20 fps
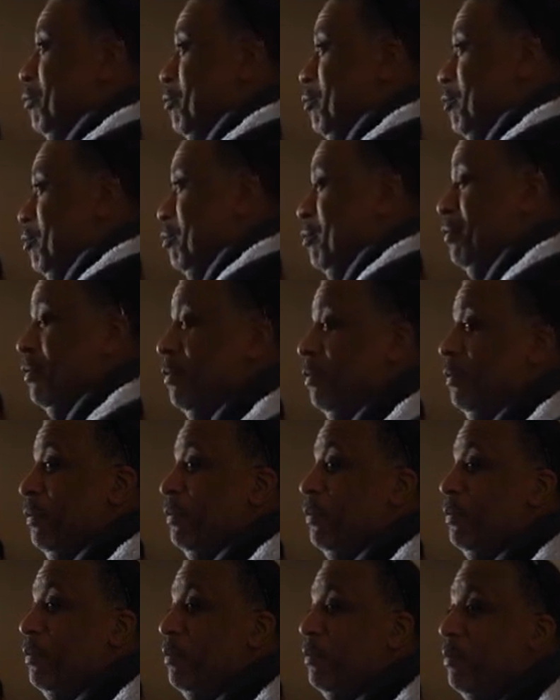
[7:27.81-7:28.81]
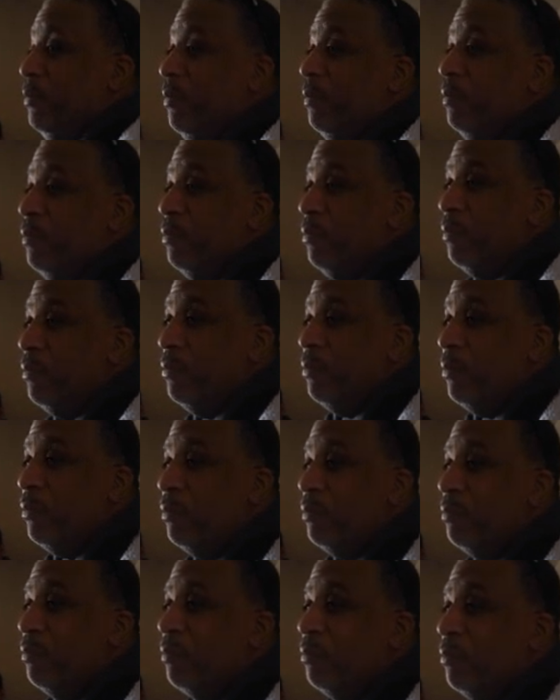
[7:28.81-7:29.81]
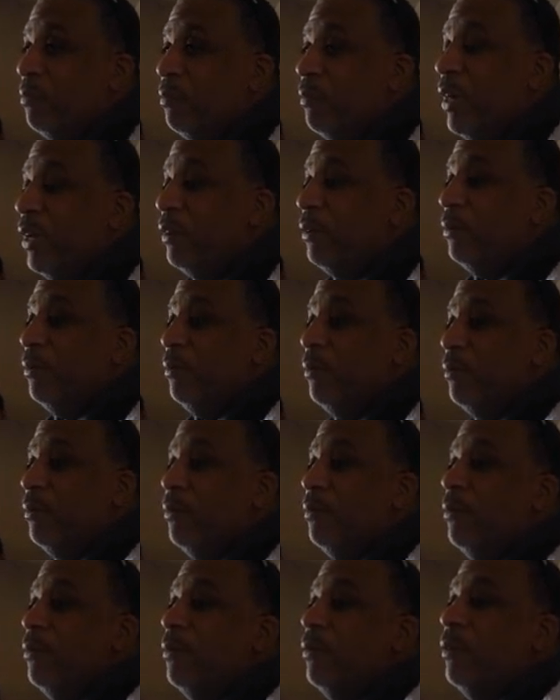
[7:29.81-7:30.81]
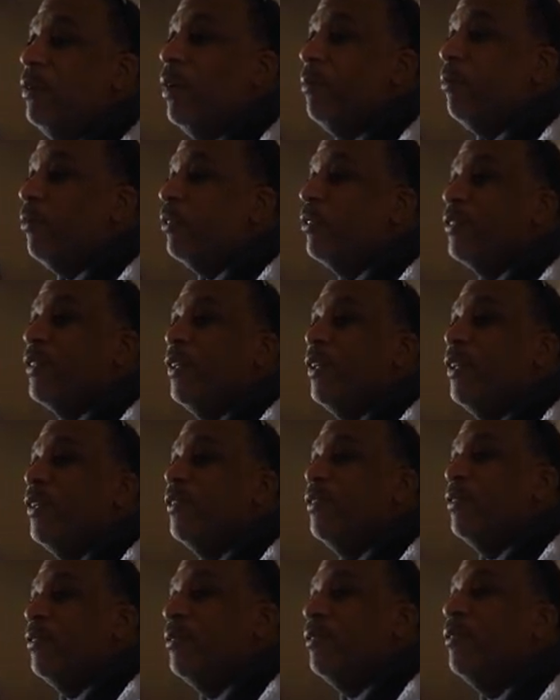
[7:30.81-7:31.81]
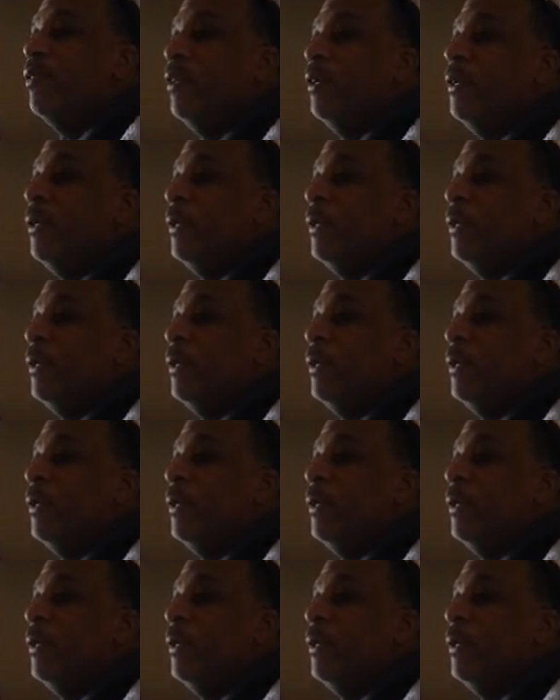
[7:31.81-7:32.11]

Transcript: And who sells them? I do. I'm real estate. He's a realtor.